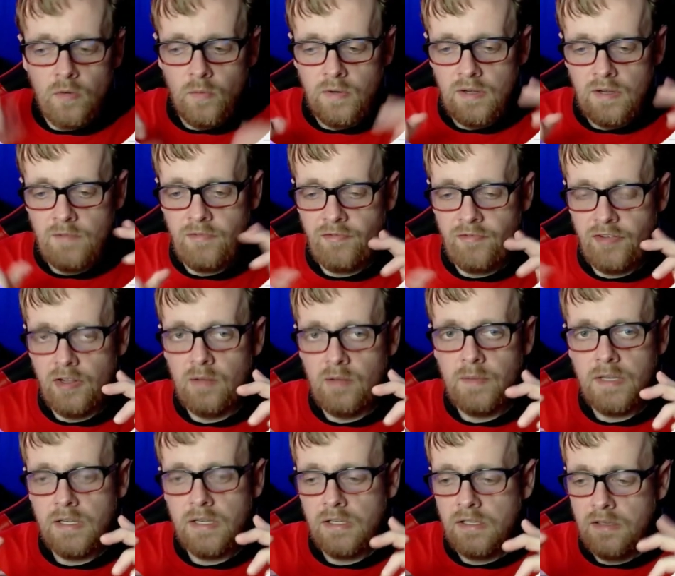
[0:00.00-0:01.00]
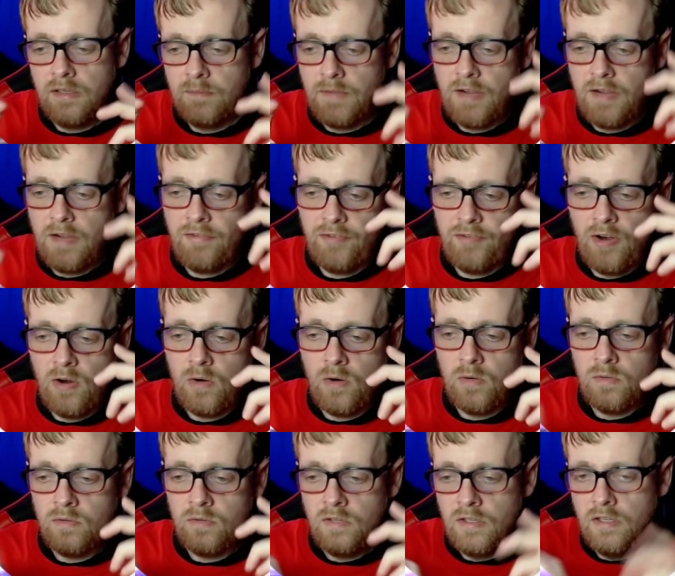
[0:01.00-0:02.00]
when I'm filming, my
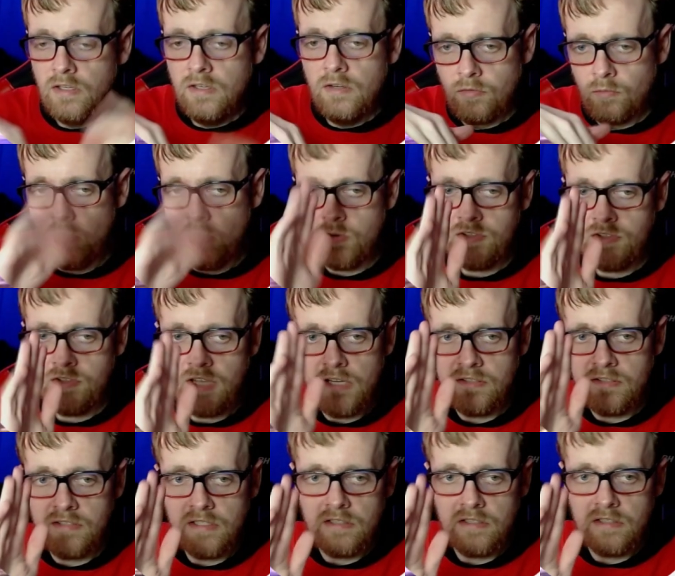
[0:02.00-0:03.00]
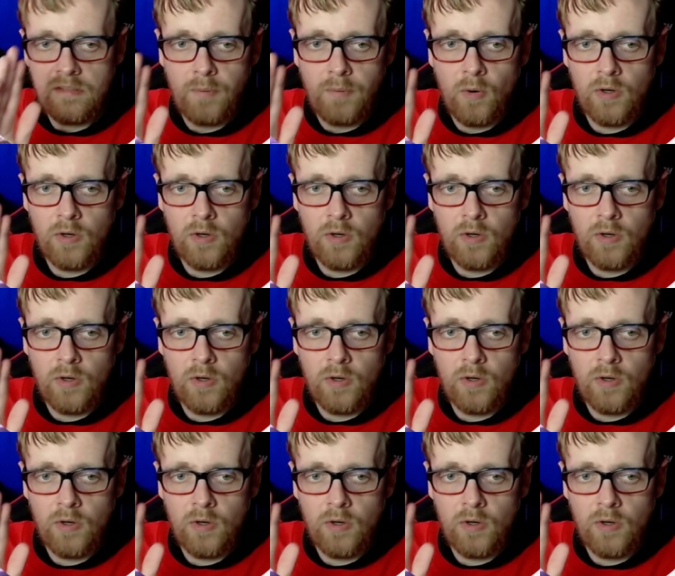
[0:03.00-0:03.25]
phone rotates it to